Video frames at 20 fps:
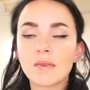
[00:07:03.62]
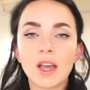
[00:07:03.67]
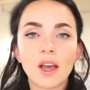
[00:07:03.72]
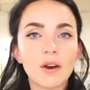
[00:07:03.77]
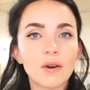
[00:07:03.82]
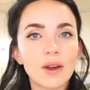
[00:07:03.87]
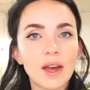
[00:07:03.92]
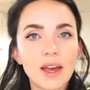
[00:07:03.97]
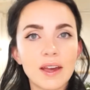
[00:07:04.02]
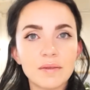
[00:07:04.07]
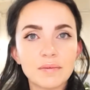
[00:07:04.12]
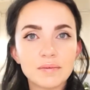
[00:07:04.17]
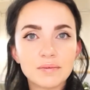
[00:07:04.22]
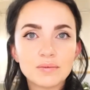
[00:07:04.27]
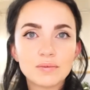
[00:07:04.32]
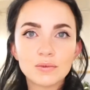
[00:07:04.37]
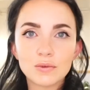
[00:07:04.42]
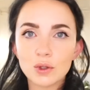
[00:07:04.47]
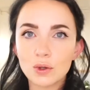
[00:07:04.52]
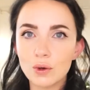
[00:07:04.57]
Okay,
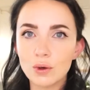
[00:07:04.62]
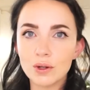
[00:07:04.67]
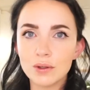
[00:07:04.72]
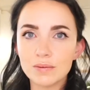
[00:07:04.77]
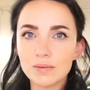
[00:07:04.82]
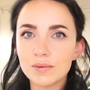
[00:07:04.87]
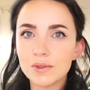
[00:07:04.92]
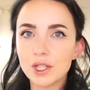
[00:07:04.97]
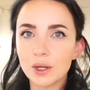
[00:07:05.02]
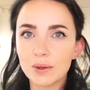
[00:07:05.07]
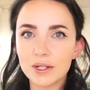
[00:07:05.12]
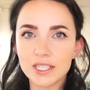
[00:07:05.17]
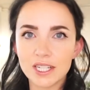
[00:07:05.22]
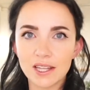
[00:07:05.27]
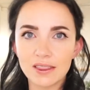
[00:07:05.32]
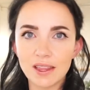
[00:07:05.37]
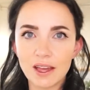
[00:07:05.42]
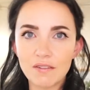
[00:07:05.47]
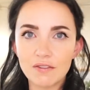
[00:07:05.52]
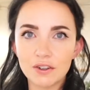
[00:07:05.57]
cool. So we're
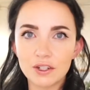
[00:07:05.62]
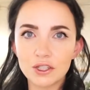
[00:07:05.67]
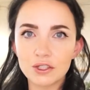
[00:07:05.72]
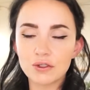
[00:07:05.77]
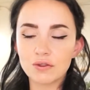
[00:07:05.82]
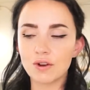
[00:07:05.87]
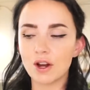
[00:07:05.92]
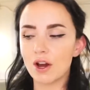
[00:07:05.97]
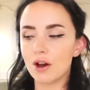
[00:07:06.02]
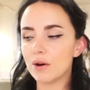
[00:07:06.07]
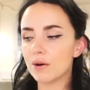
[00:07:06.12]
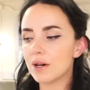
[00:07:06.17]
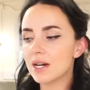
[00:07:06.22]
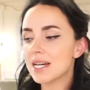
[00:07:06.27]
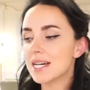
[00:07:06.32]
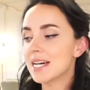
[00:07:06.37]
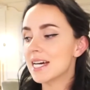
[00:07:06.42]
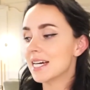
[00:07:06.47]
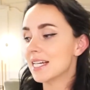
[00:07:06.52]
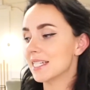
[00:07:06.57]
done that first row.
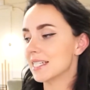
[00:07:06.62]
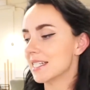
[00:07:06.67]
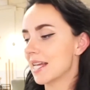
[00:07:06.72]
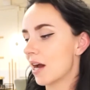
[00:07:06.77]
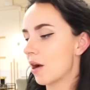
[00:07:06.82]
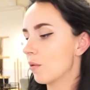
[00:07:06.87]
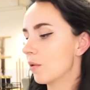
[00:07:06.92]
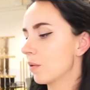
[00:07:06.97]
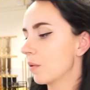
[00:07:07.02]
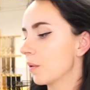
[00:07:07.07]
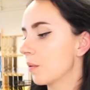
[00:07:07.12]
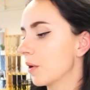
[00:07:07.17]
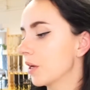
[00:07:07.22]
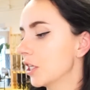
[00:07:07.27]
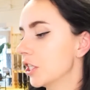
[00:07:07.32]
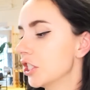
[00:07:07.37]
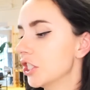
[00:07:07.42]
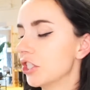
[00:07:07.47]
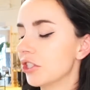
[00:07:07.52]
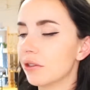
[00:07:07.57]
Now what we want
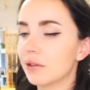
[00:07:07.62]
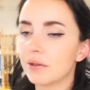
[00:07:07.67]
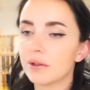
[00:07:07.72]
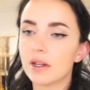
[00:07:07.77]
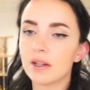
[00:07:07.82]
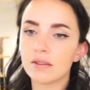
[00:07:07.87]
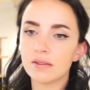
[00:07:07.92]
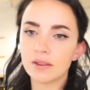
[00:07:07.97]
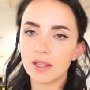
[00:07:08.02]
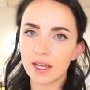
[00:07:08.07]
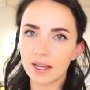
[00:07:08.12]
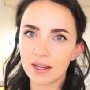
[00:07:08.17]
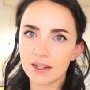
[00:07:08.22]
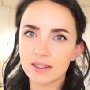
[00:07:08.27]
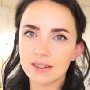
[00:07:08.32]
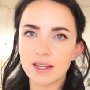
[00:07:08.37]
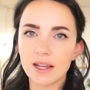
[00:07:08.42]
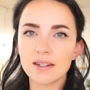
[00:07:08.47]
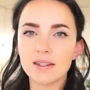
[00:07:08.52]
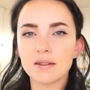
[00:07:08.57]
to do, like I
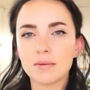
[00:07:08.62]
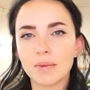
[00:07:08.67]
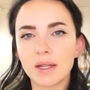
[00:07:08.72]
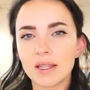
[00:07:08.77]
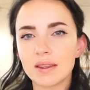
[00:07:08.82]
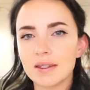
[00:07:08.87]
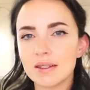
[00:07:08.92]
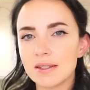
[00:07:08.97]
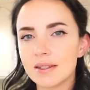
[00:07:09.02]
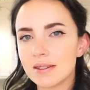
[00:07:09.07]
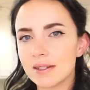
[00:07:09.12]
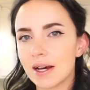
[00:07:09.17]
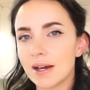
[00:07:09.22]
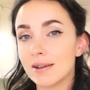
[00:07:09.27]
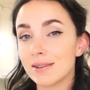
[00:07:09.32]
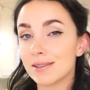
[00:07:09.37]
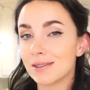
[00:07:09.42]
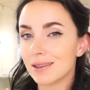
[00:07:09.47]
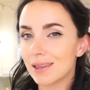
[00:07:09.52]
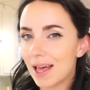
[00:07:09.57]
said, to make these
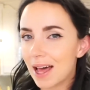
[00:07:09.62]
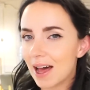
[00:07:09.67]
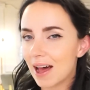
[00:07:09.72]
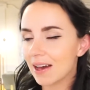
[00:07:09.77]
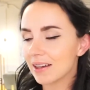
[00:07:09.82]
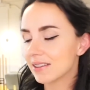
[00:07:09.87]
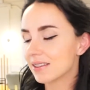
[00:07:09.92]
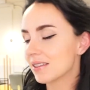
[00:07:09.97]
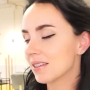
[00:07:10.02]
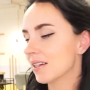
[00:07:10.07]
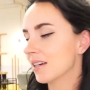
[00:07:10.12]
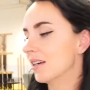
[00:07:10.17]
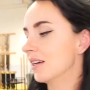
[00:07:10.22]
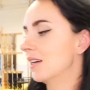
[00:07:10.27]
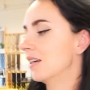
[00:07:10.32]
styles last,